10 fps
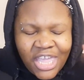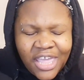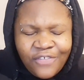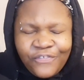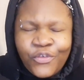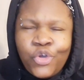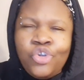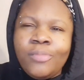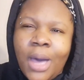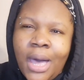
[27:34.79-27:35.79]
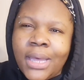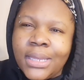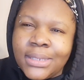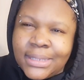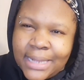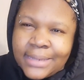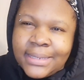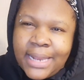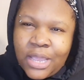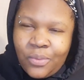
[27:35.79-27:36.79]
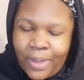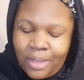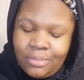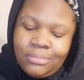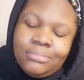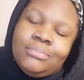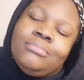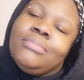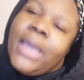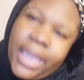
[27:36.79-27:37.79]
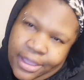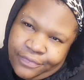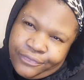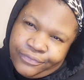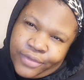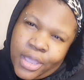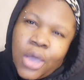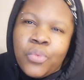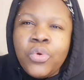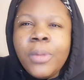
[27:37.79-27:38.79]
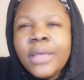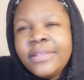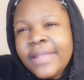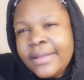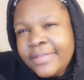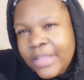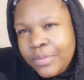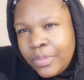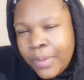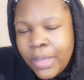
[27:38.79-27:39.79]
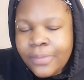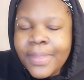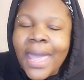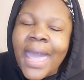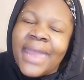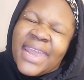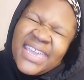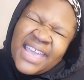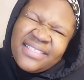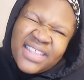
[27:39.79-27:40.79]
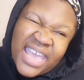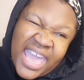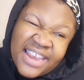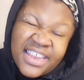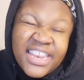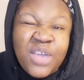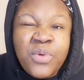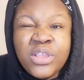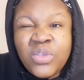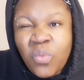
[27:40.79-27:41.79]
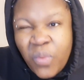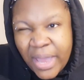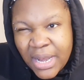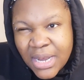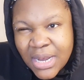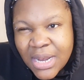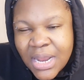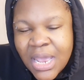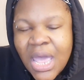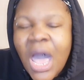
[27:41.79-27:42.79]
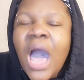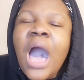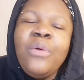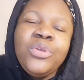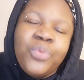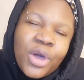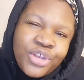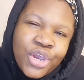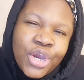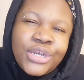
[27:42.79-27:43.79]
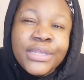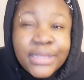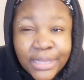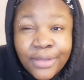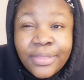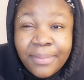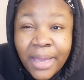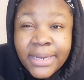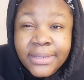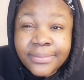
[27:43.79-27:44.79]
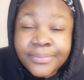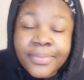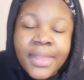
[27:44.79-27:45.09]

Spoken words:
If Uma decide to take Will, if Uma decide to stick with Will, and they get to the end and they were to win, I would want her to steal the money.